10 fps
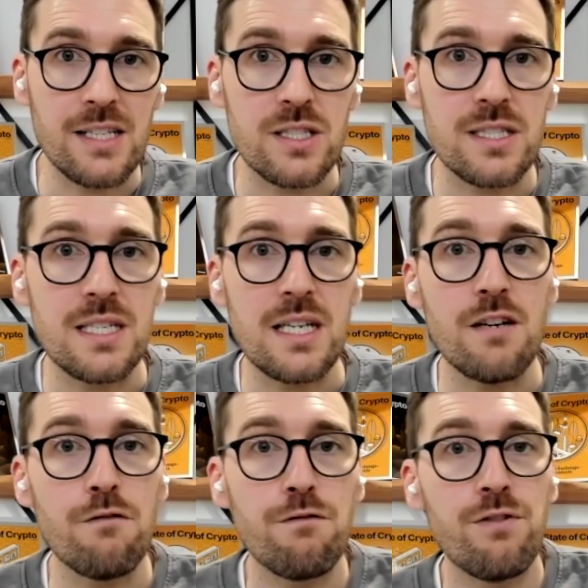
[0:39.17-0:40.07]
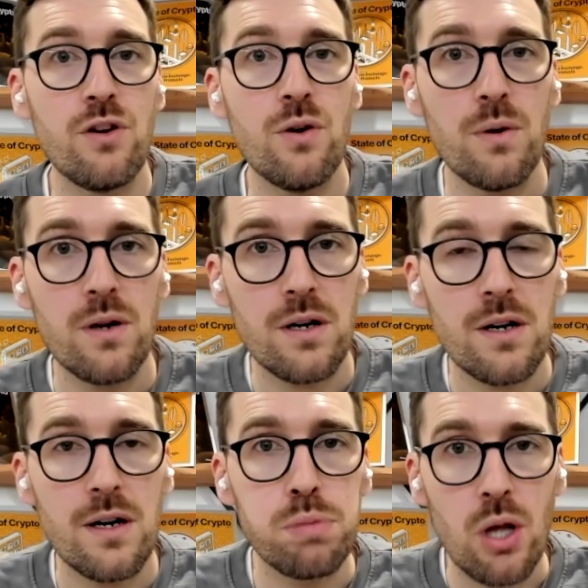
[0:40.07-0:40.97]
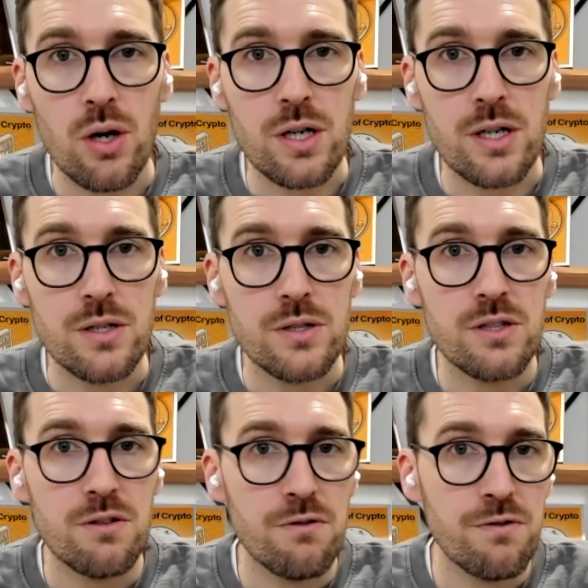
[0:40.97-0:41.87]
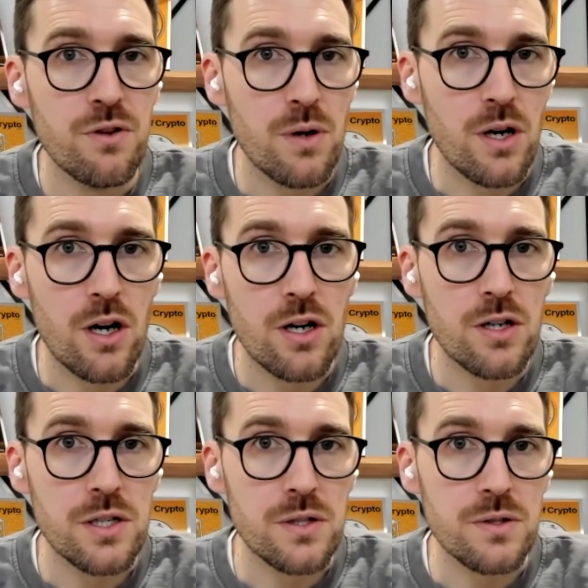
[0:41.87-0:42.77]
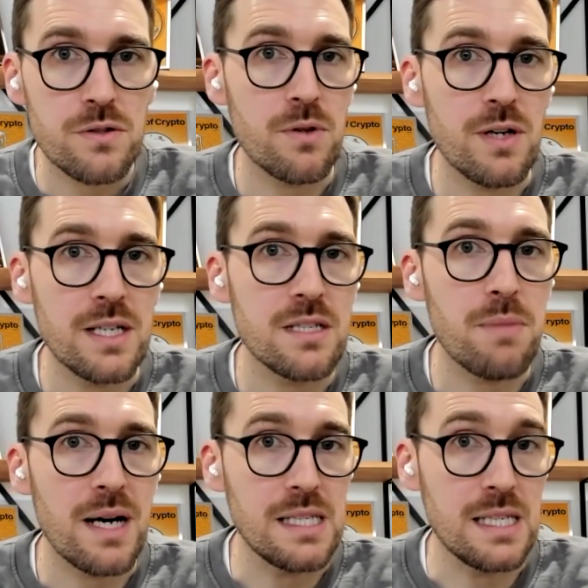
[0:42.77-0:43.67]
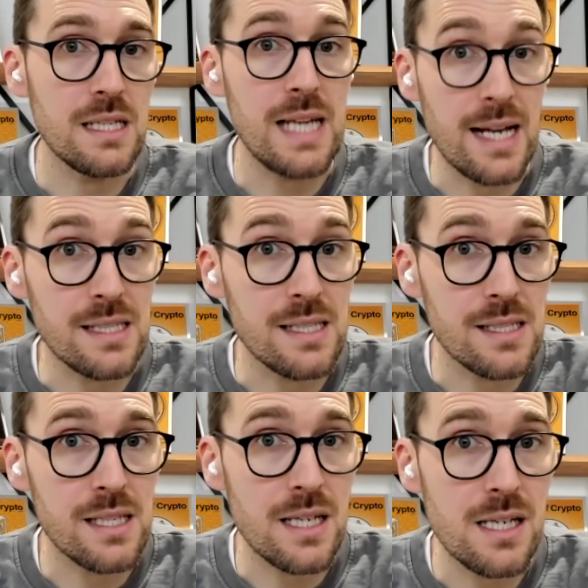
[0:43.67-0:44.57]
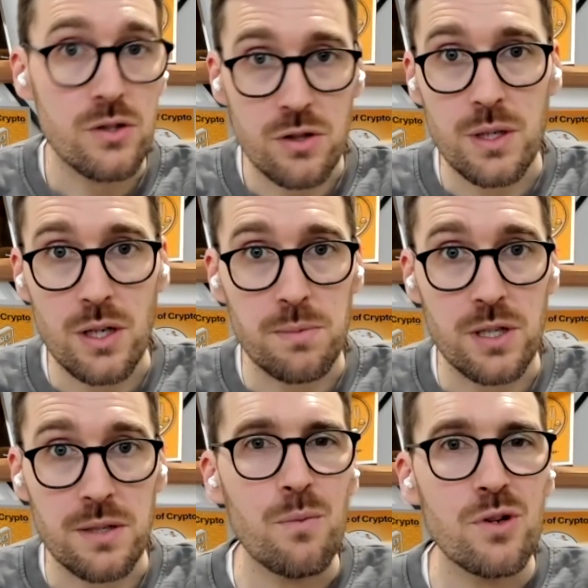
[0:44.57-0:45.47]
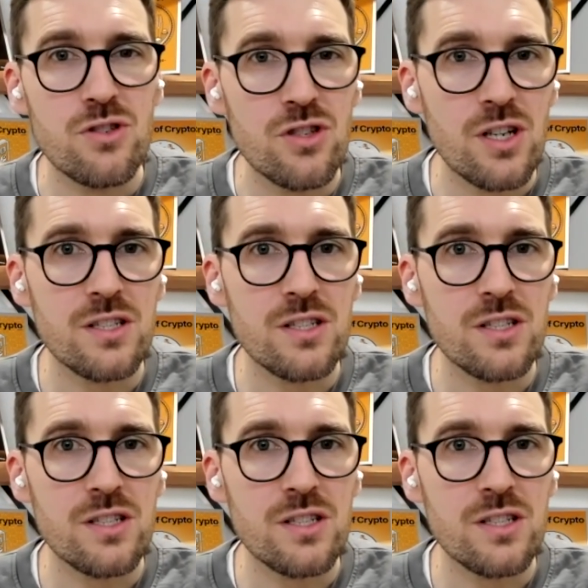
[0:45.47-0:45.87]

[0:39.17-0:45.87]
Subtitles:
just see fewer blockers, fewer hurdles created by the SEC to adoption. We're just